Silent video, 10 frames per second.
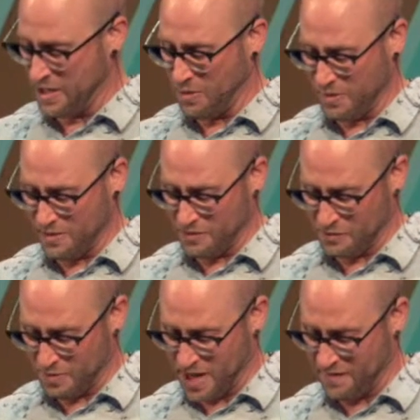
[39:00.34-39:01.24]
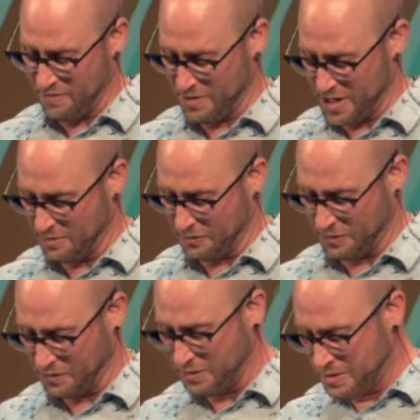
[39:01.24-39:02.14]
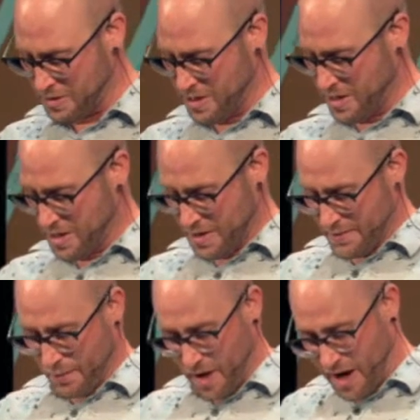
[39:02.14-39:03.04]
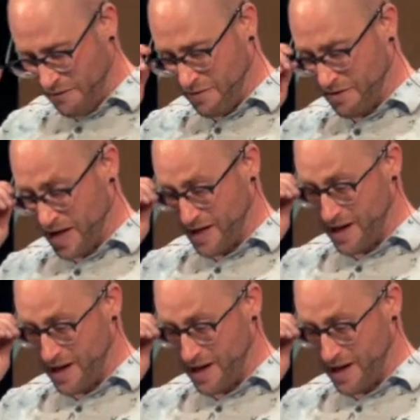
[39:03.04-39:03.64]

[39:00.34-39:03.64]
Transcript: help others, but haven't been able to. And I feel like